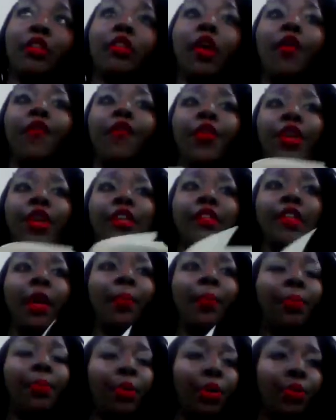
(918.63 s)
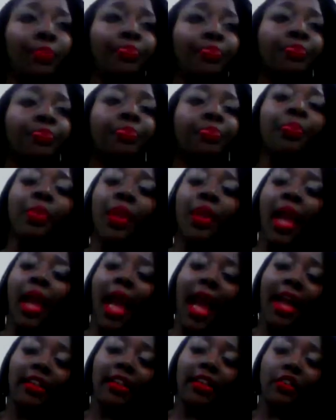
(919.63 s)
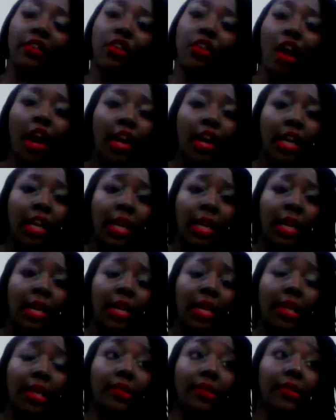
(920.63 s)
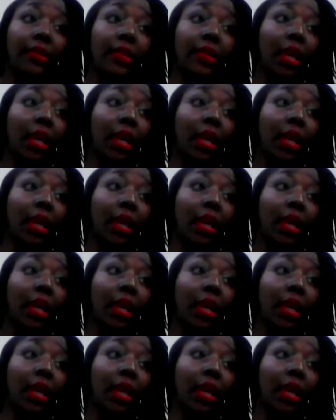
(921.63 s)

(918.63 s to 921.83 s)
So, for example, I started